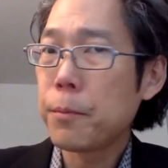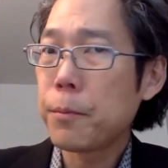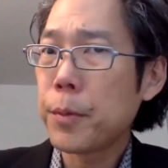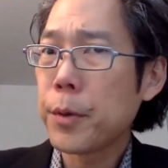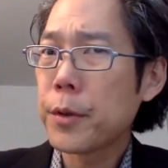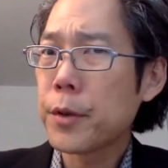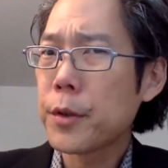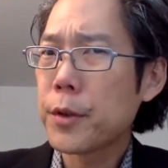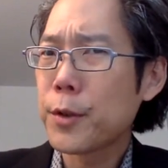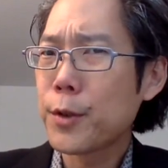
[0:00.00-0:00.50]

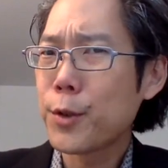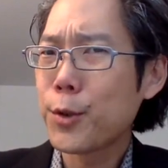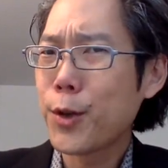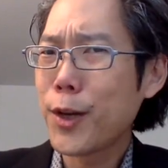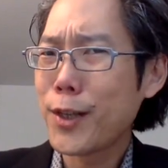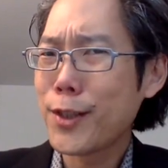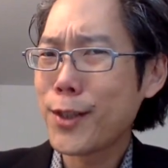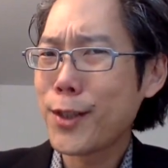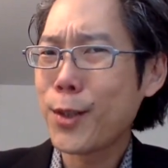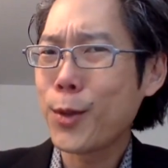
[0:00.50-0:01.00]
person who
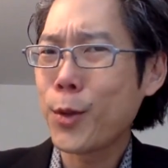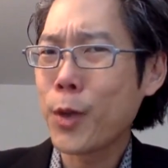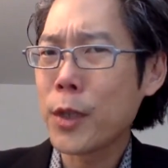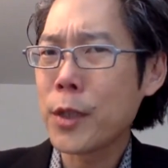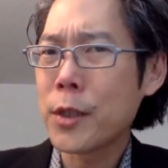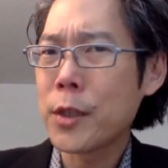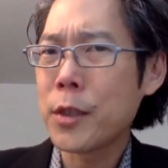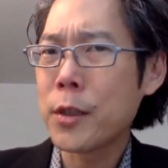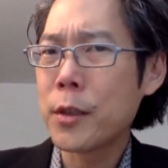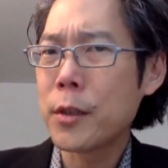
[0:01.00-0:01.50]
asked the
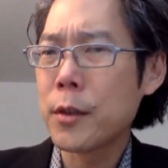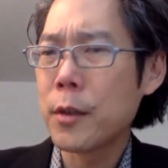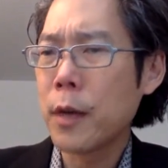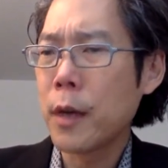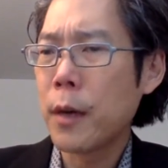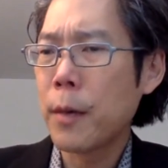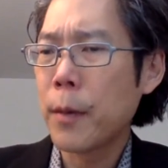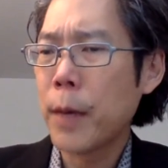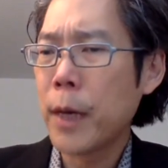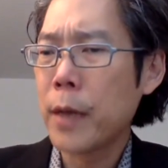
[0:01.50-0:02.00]
question
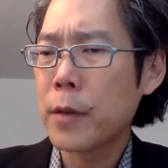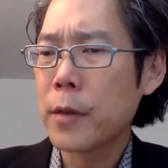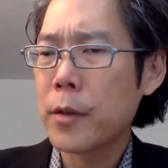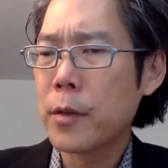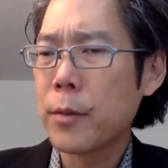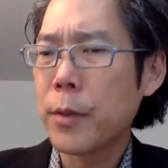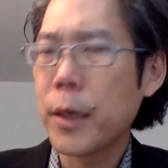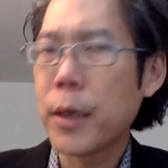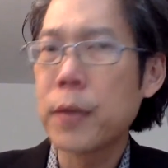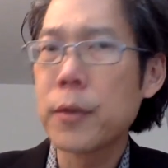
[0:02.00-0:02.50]
asked
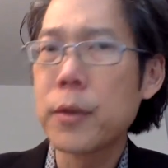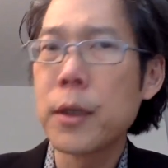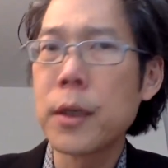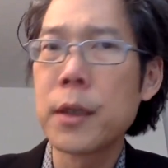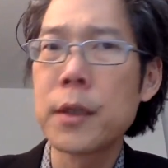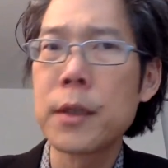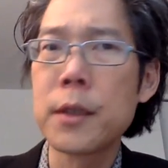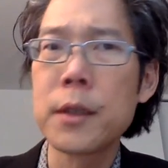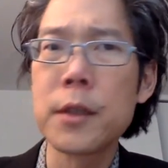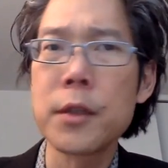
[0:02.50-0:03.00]
about
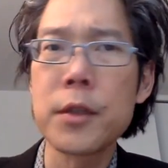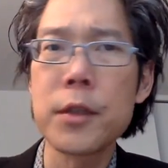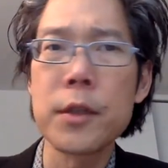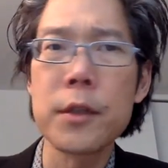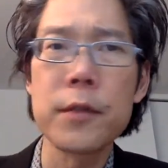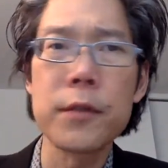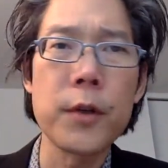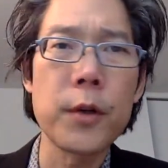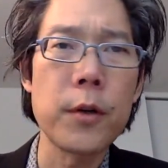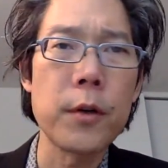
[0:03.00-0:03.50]
an
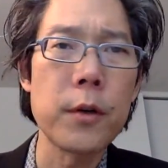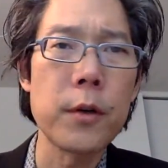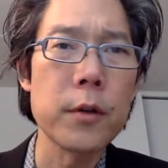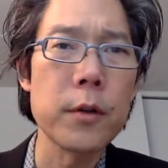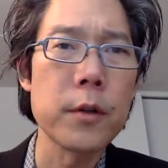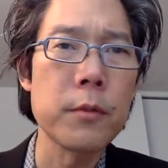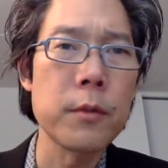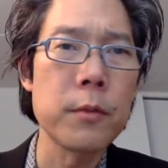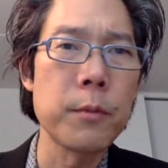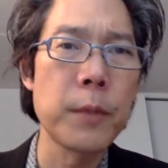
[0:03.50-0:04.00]
initiative
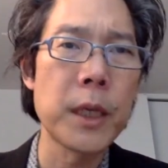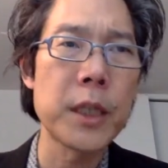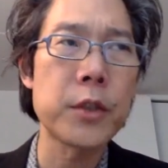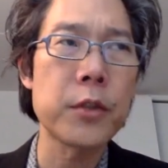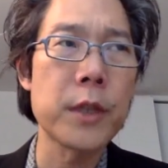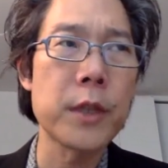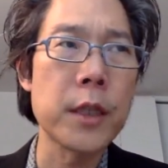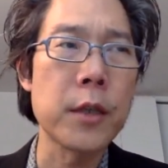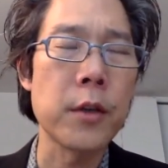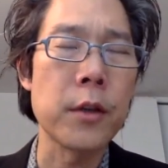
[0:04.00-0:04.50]
called
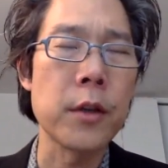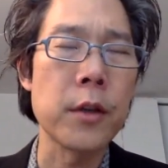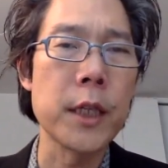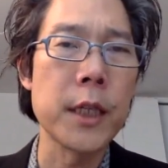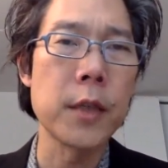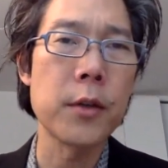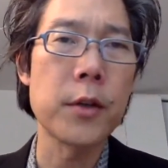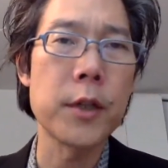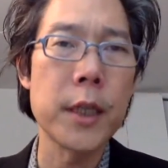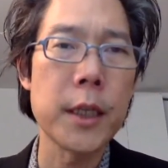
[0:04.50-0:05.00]
Measuring Early
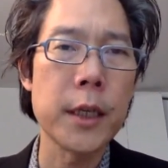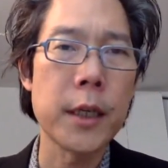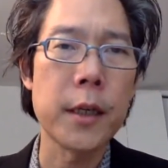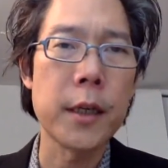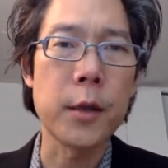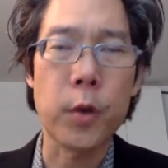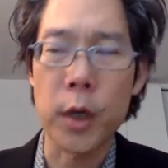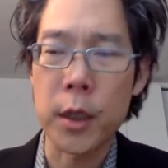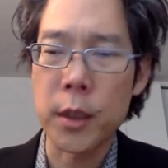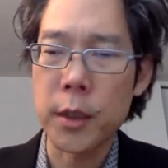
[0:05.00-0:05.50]
Learning and
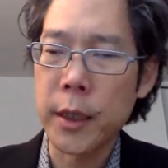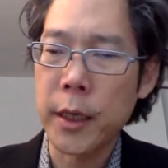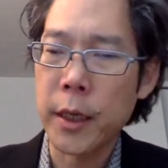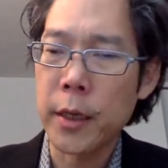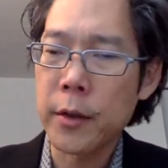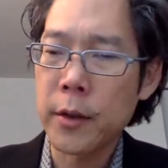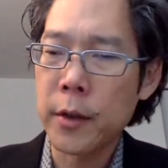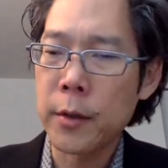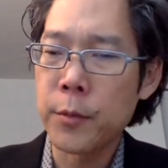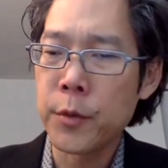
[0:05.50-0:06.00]
Quality
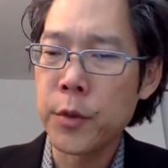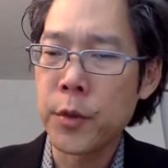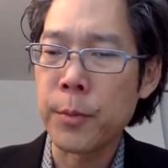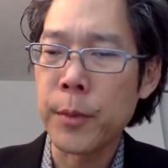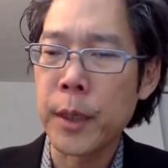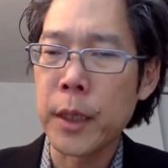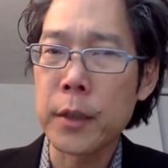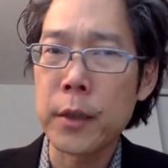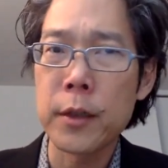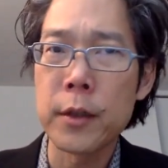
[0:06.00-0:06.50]
Outcomes, or
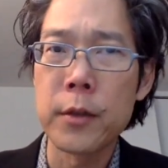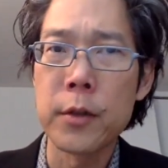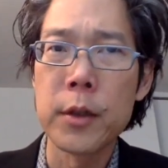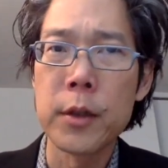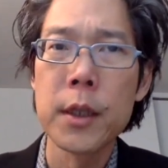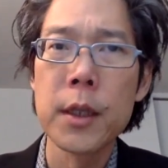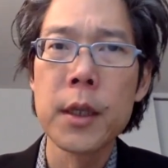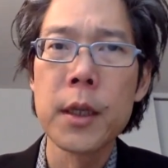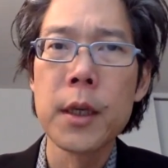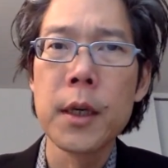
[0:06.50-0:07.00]
MELCO,
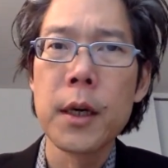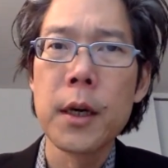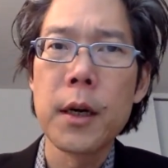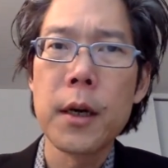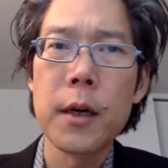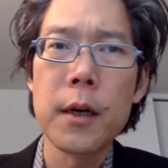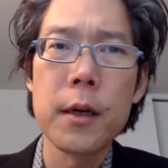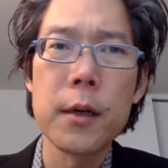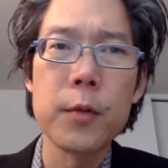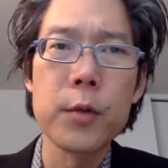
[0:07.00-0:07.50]

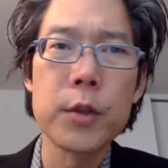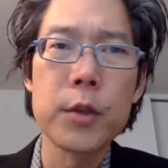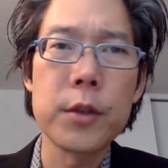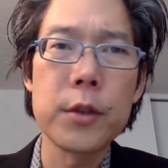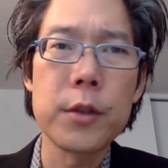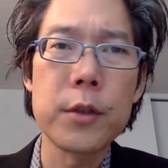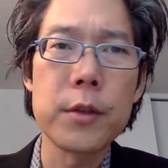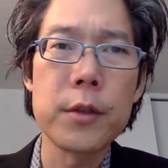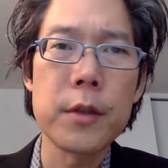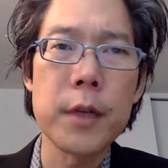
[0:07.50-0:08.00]
which
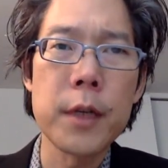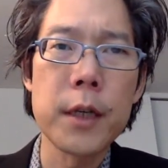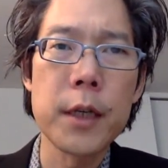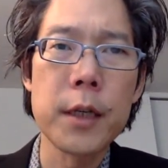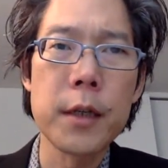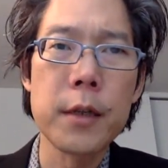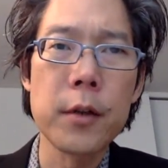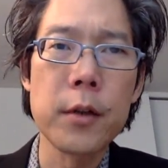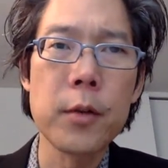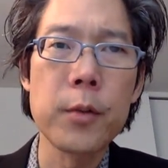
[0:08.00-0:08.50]
is a
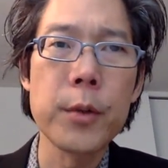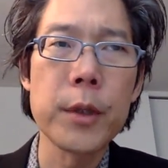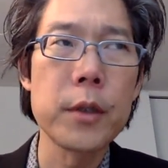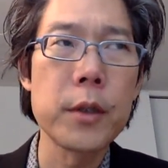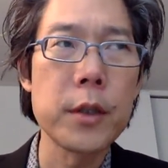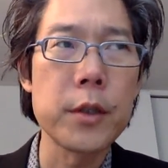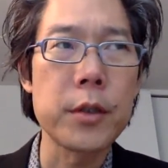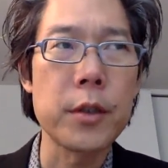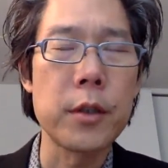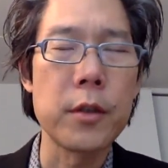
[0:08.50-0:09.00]
global
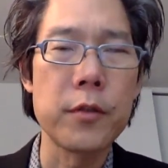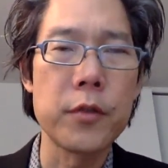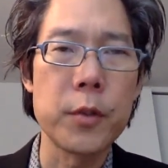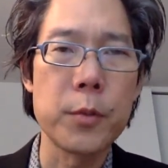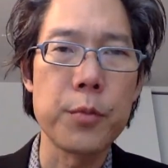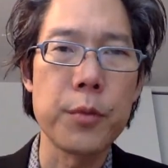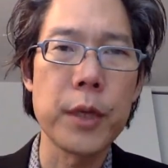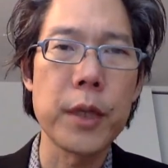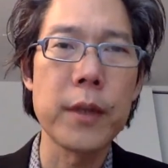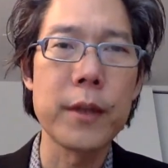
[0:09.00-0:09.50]
initiative to
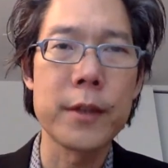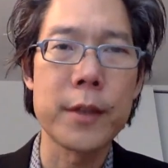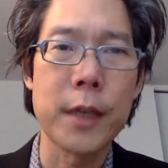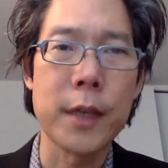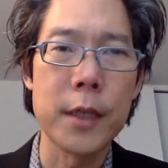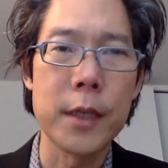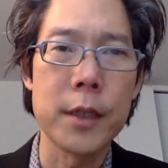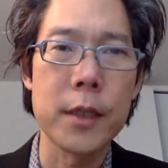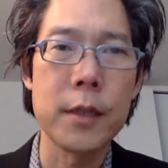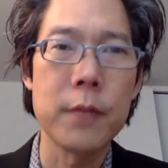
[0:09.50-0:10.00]
bring this
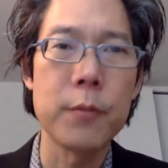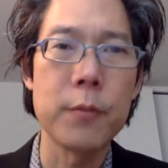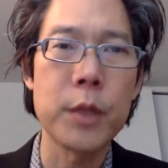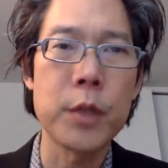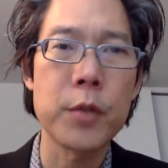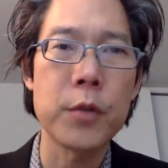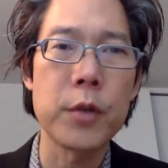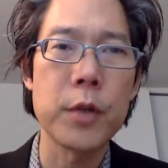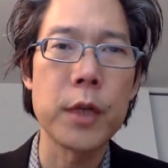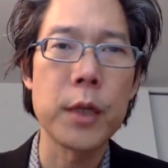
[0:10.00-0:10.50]
idea of
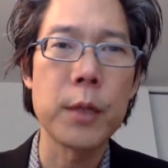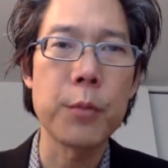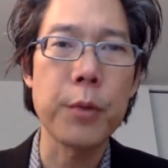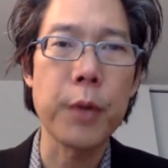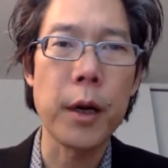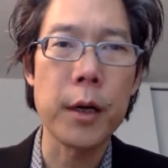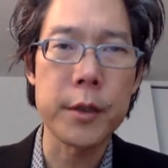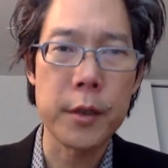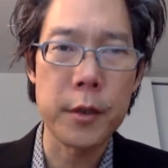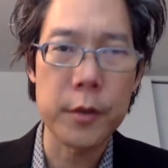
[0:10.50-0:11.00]
measuring
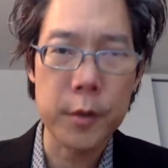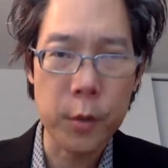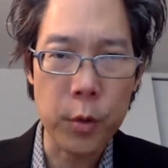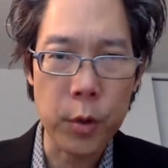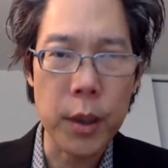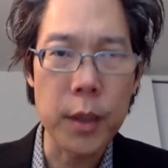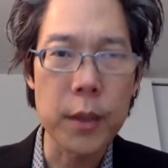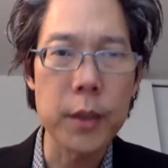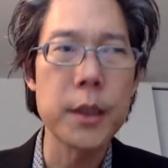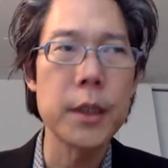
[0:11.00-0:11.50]
process
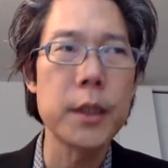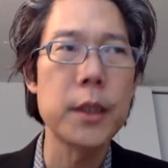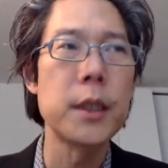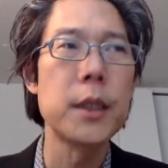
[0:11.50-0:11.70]
quality,